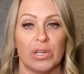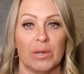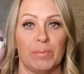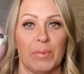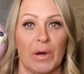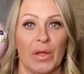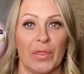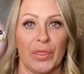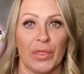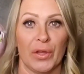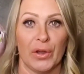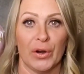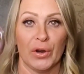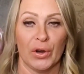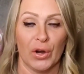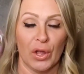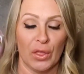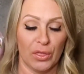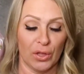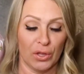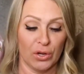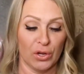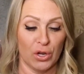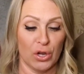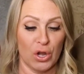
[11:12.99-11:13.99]
but they're
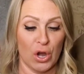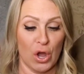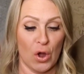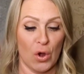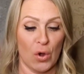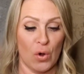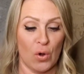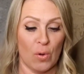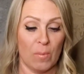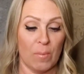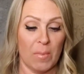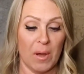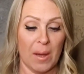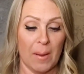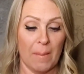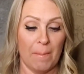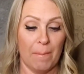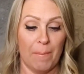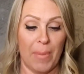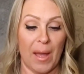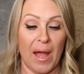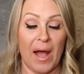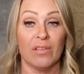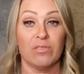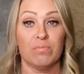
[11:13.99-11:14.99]
the gnome
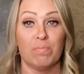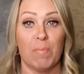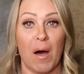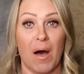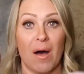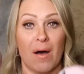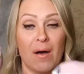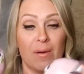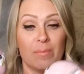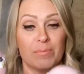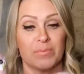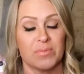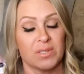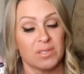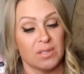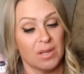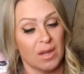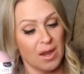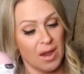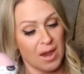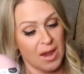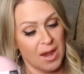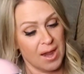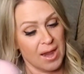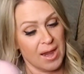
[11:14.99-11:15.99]
bath bombs,
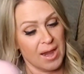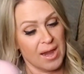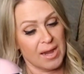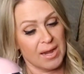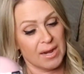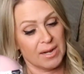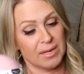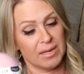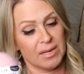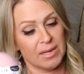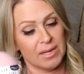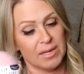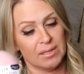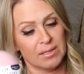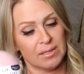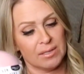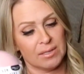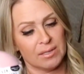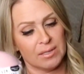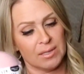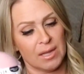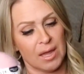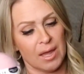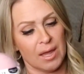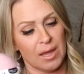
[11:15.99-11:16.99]
and it
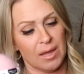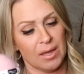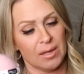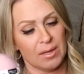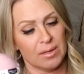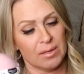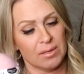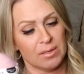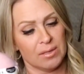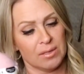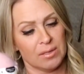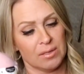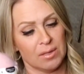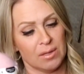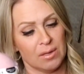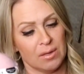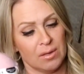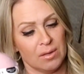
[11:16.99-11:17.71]
says